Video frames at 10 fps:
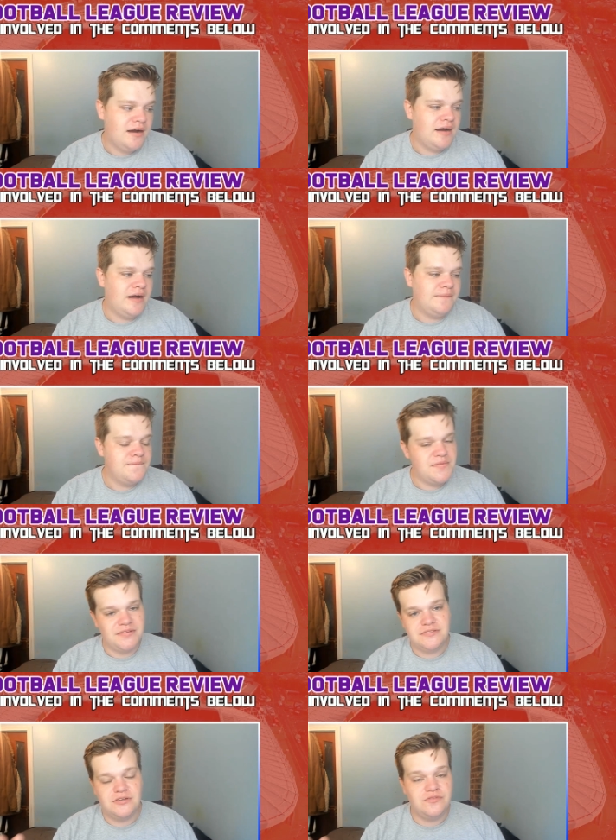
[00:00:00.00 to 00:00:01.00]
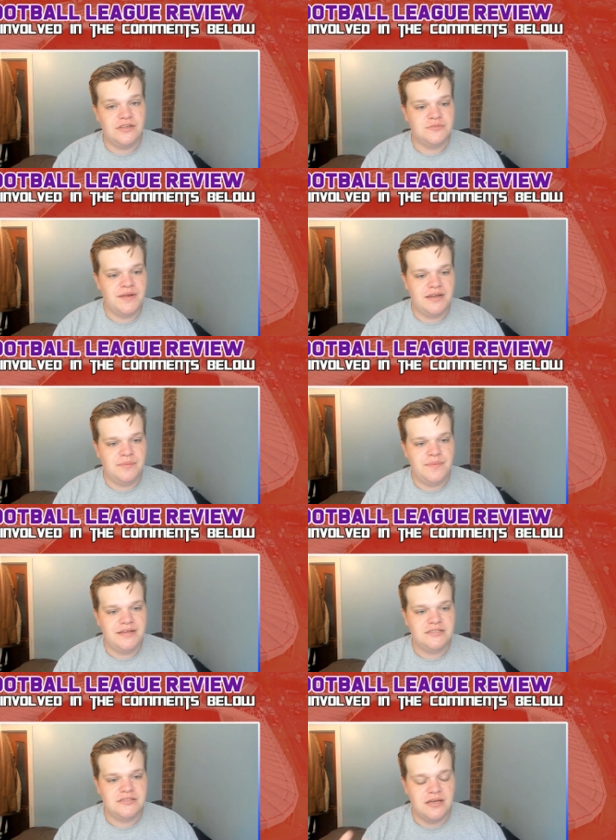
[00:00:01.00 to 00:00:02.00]
I don't think there's been any
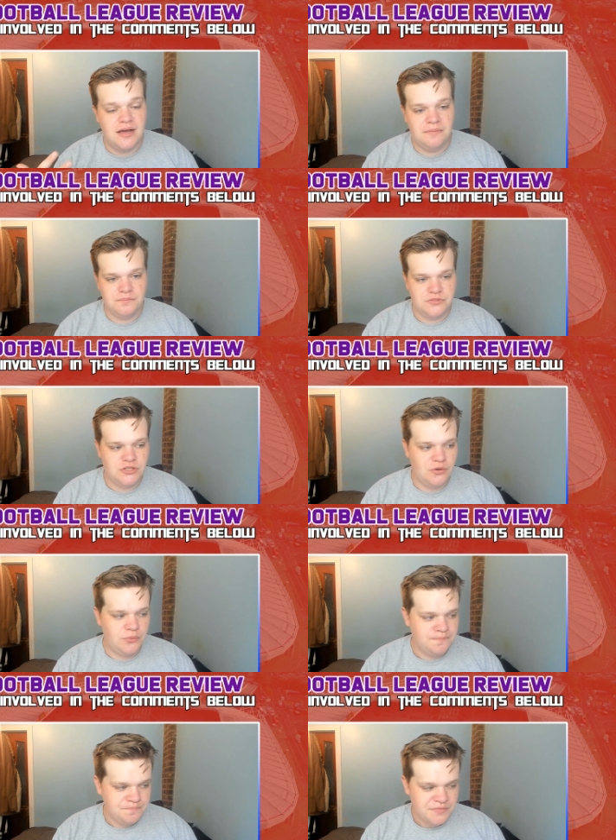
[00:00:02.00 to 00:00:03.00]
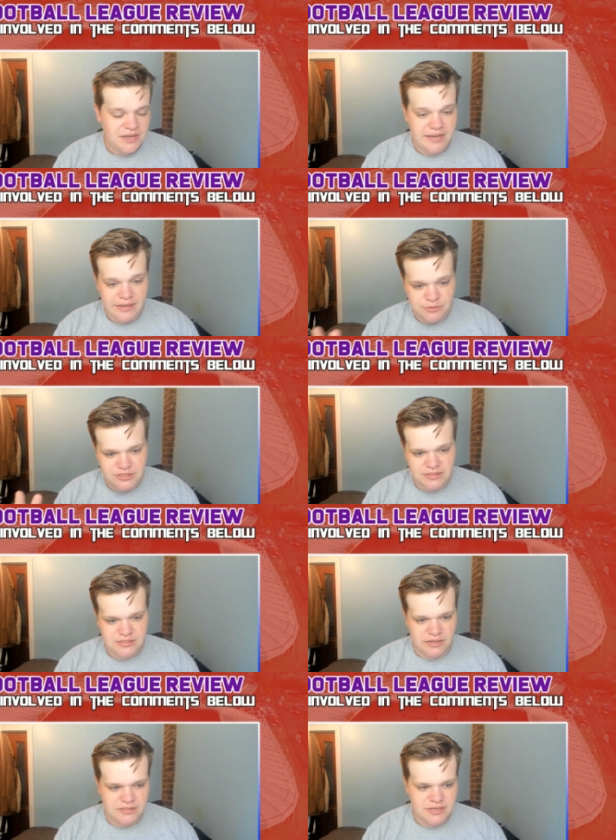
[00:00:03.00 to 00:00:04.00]
bids, so he was in the
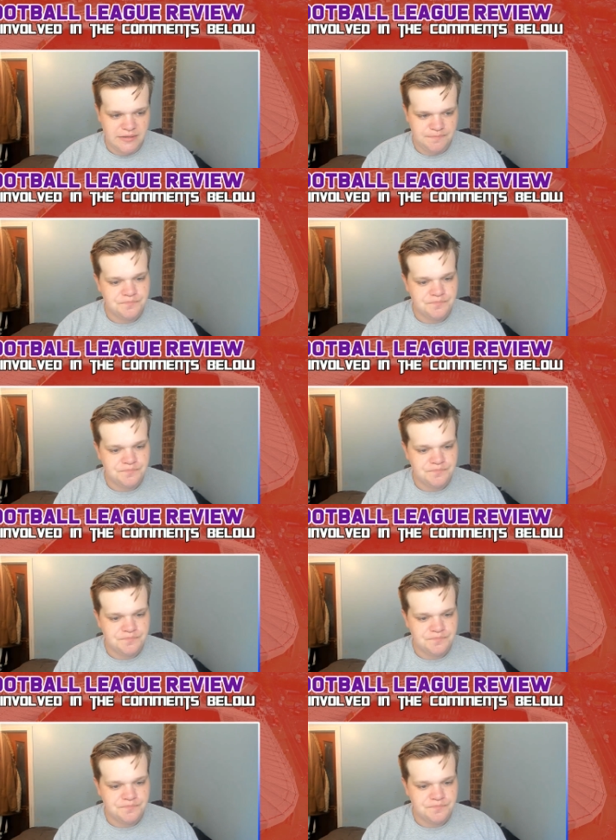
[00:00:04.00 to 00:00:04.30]
side today.